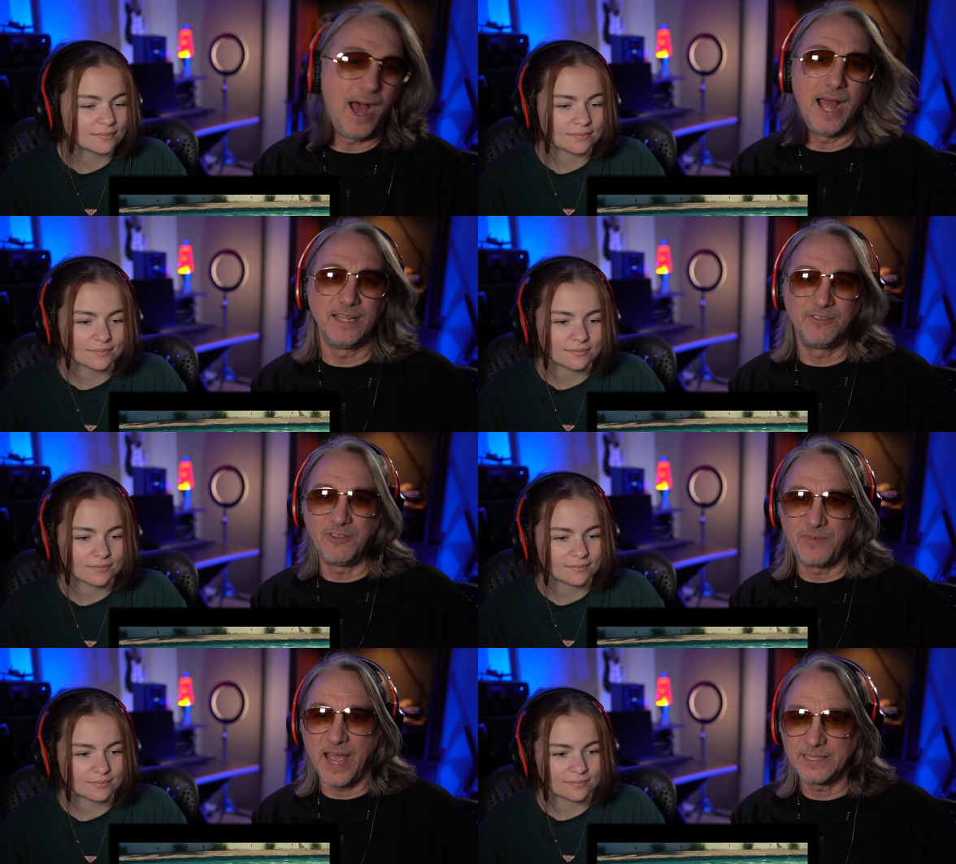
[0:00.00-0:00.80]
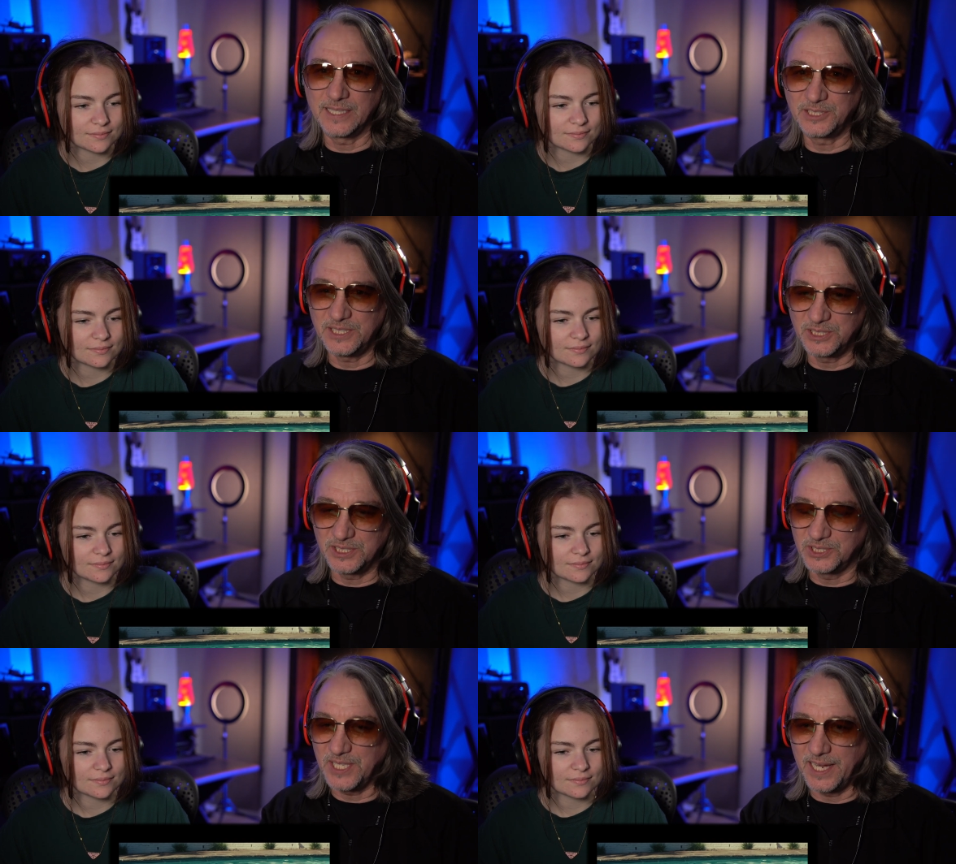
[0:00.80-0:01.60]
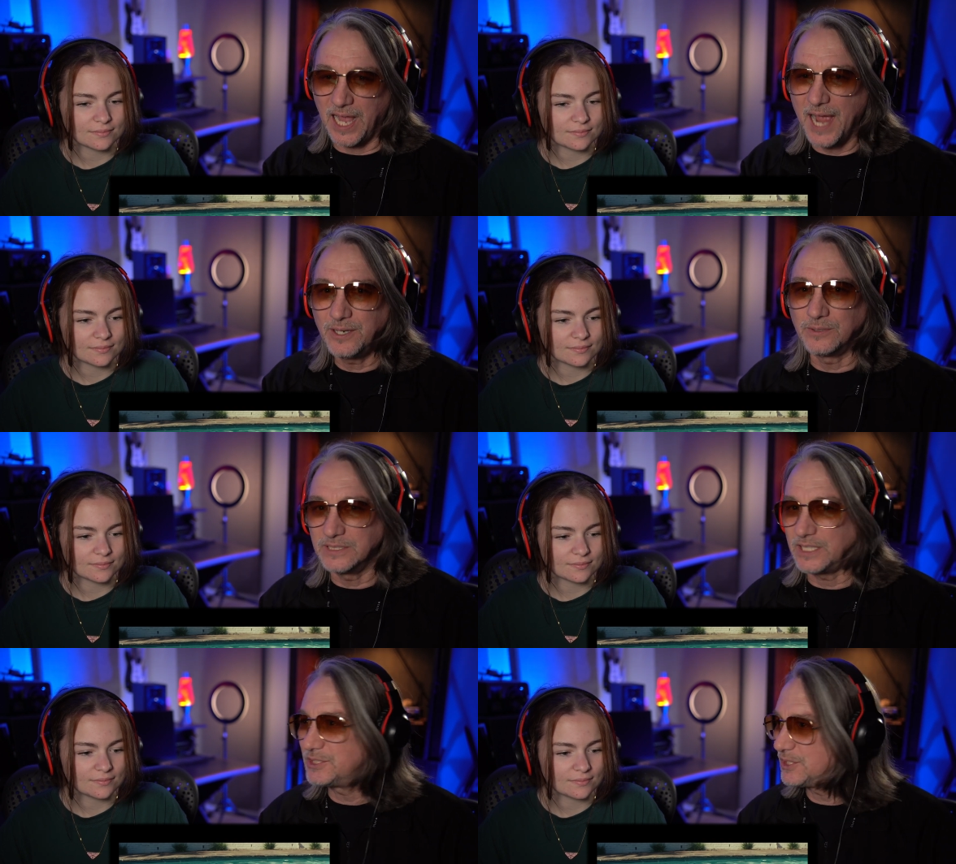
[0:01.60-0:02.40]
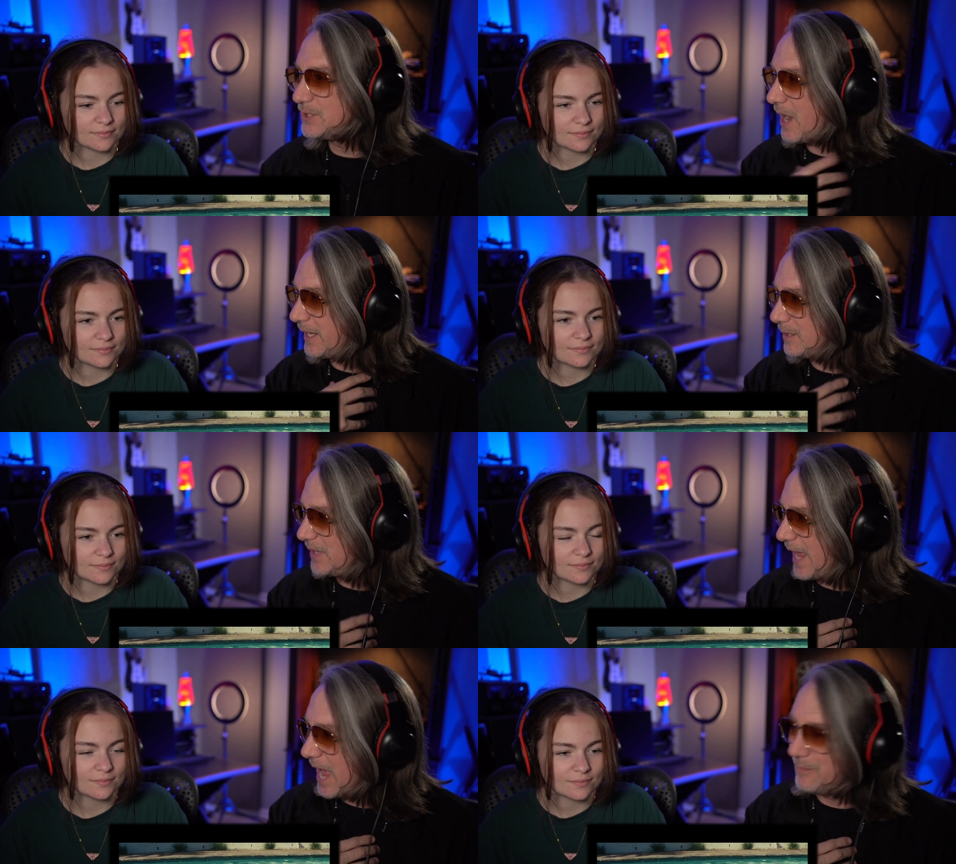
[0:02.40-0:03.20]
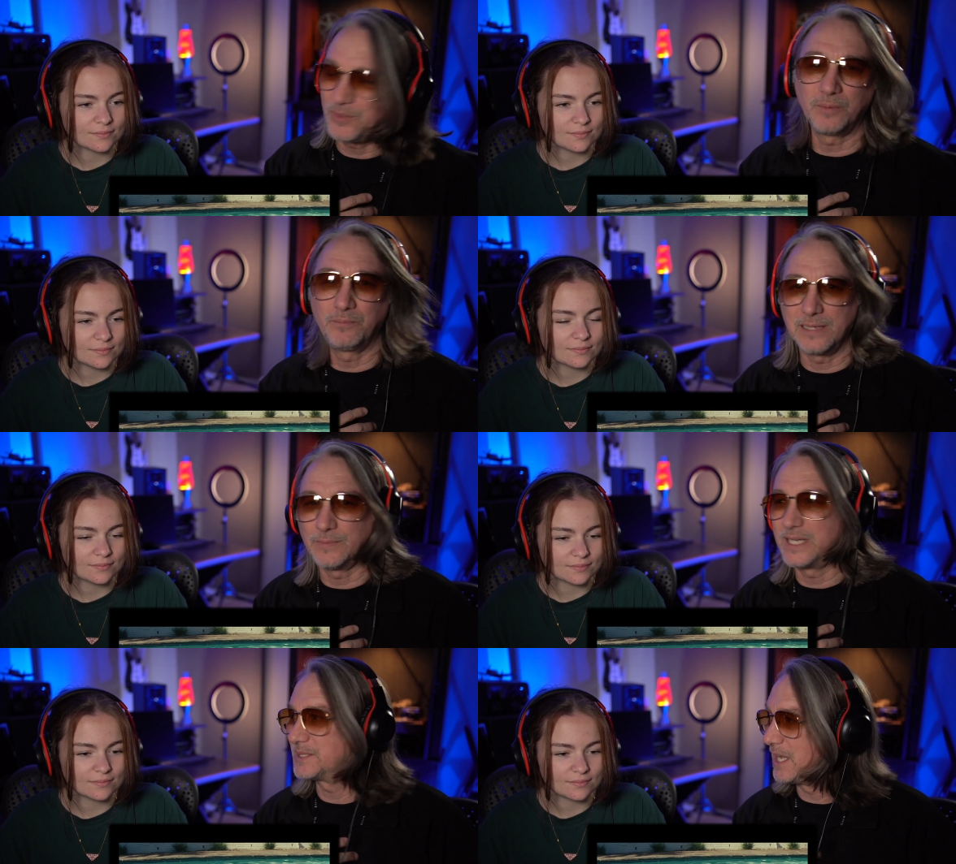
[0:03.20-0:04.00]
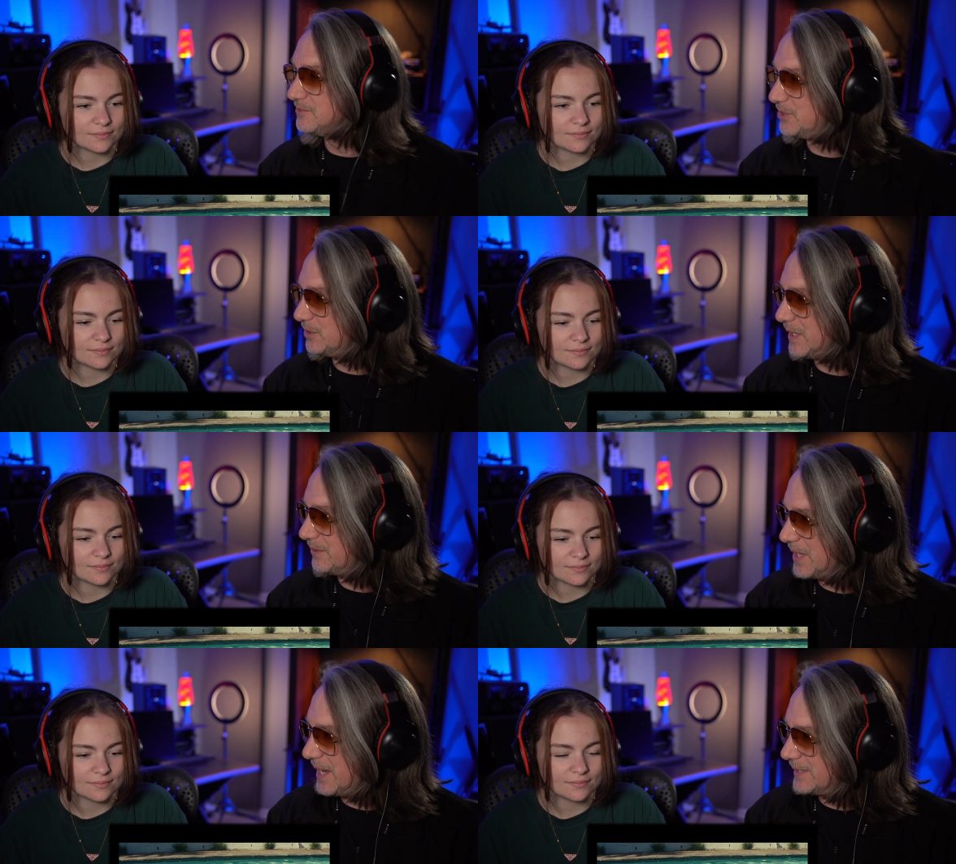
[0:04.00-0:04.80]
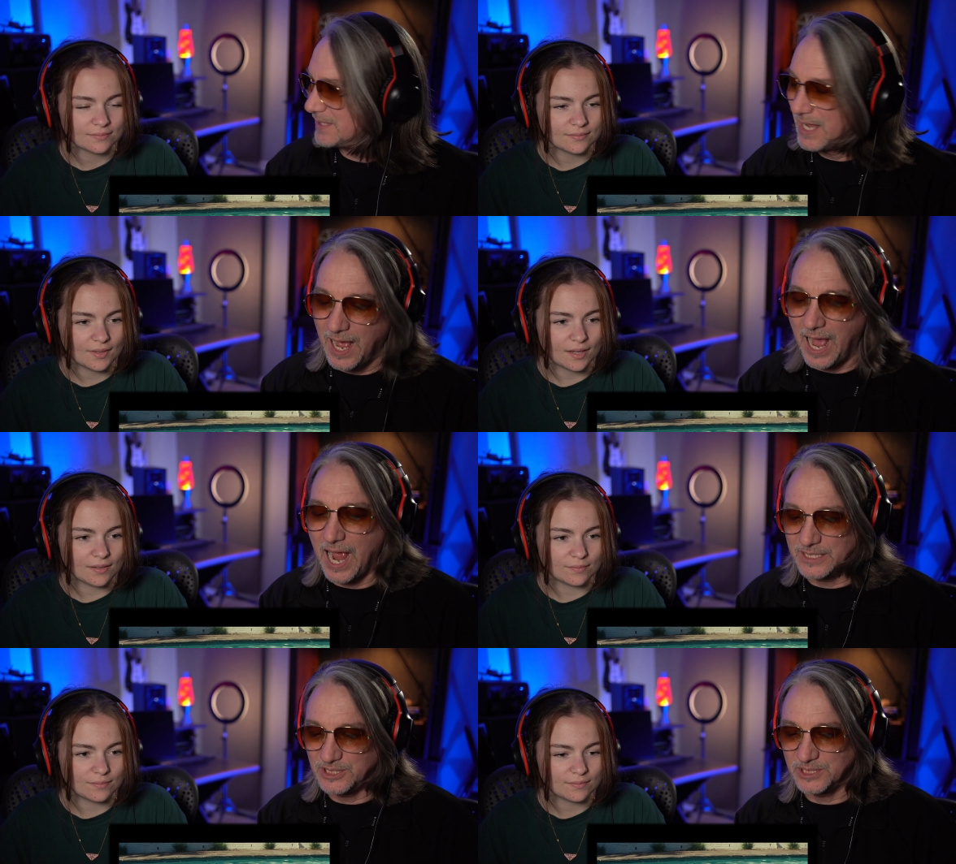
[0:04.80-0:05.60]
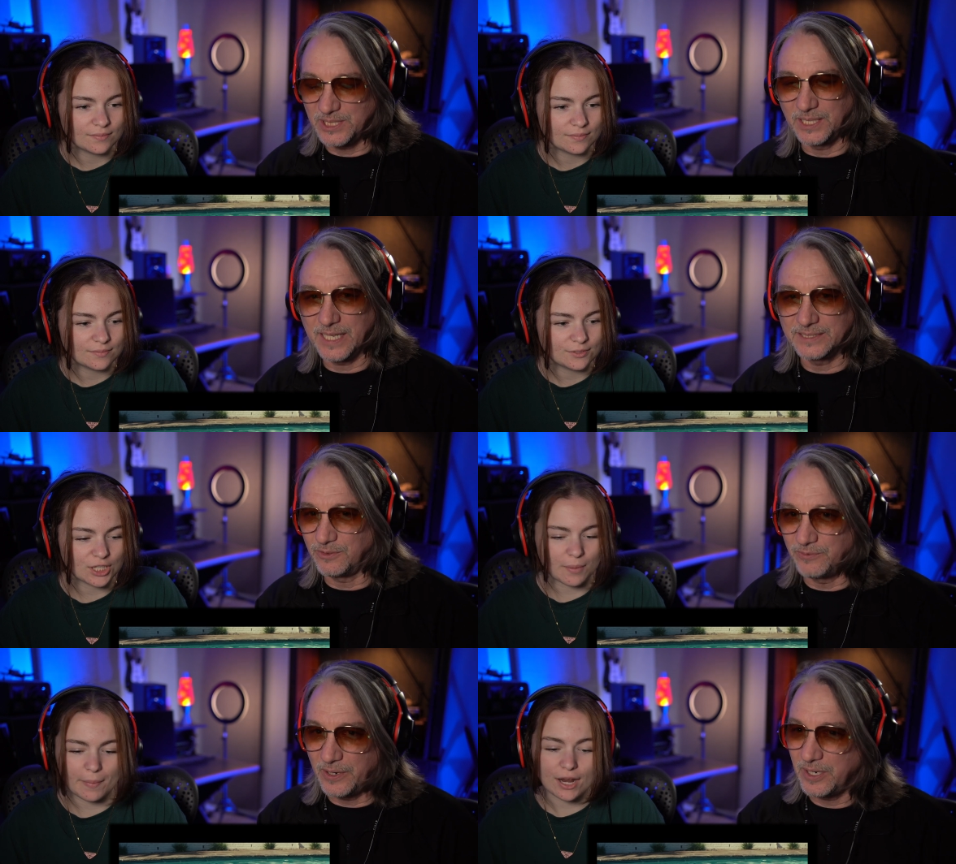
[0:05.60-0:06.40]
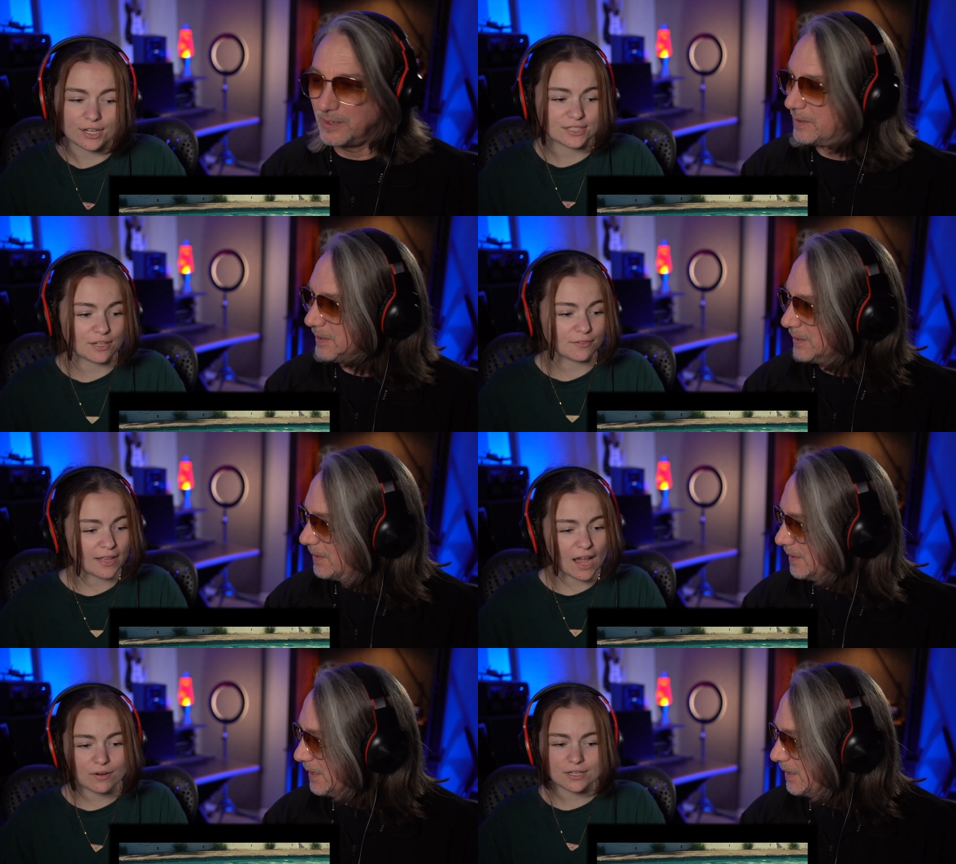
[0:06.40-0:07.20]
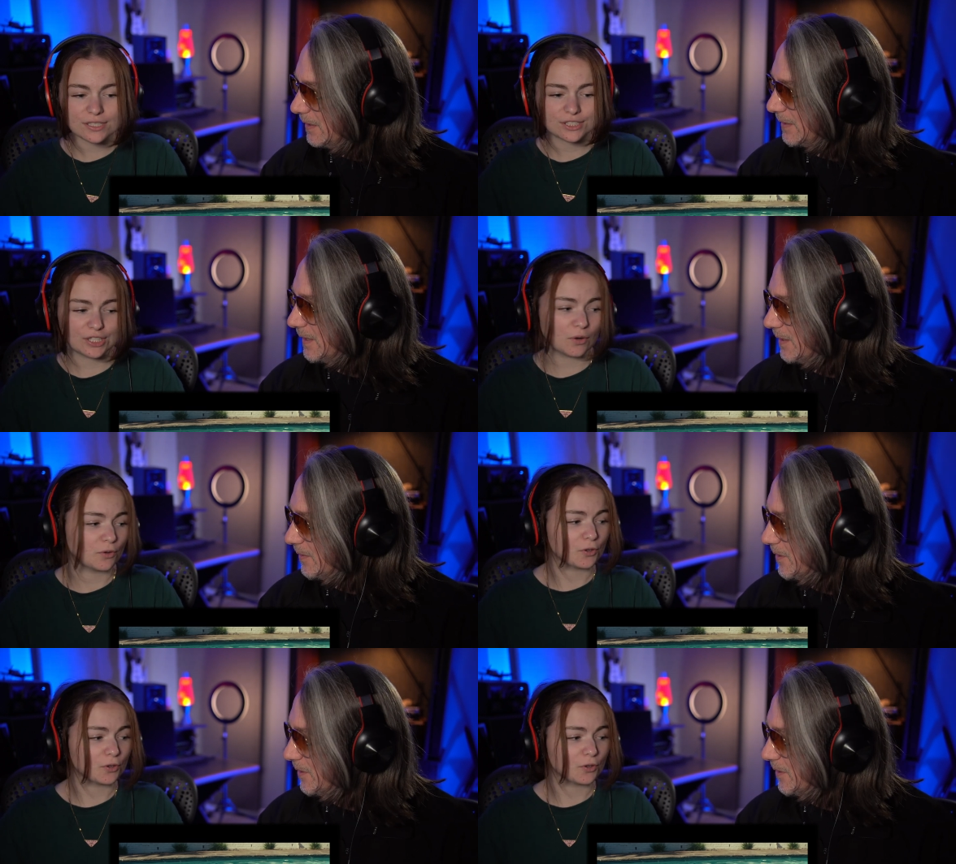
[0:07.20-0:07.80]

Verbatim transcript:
Speaker 1: I love the fact that she's just saying, "I don't need you. I can be happier by myself doing my things." Yeah. I just think that's she a can very... buy
Speaker 2: herself flowers. She can hold